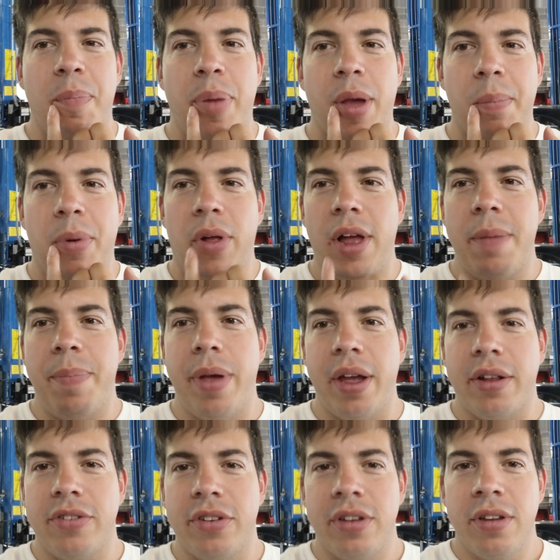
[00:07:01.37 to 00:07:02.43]
have a pimple I
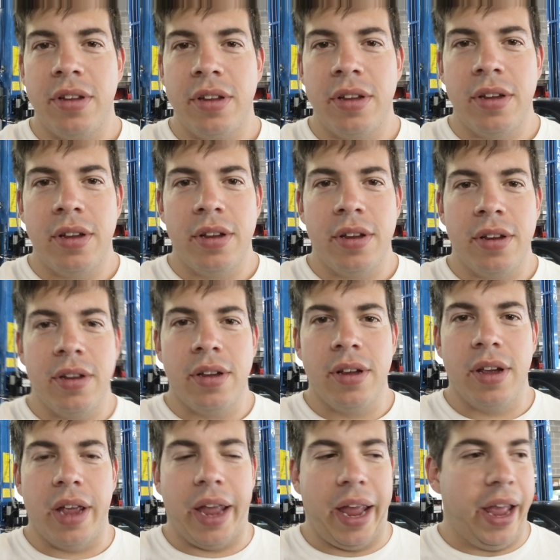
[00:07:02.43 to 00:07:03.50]
picked,
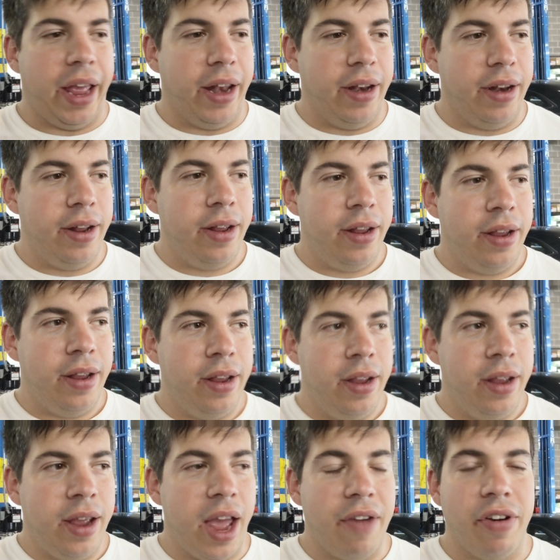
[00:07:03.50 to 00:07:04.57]
and
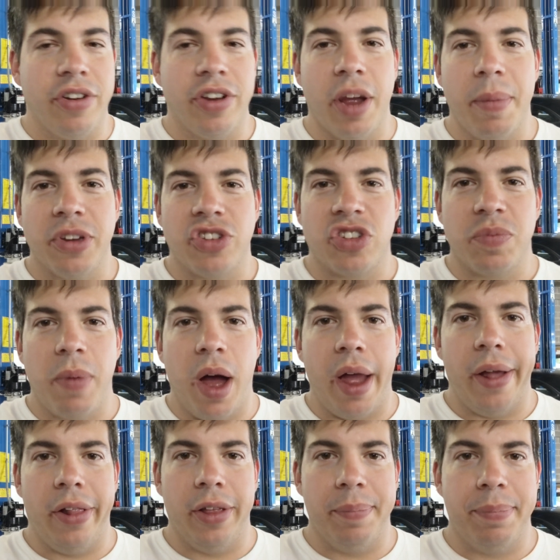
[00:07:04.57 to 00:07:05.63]
every time I
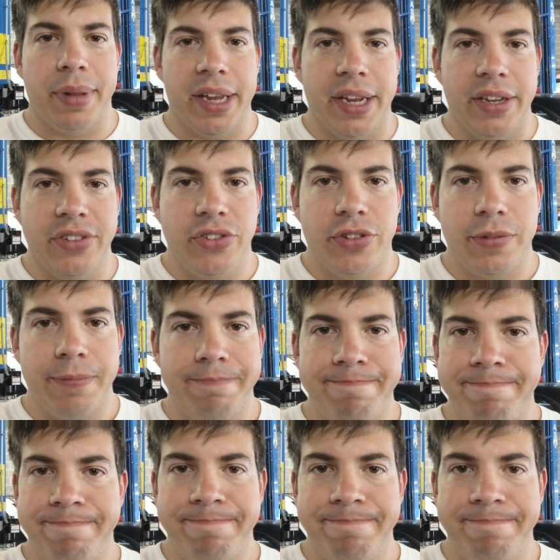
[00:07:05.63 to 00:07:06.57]
smile, it bleeds.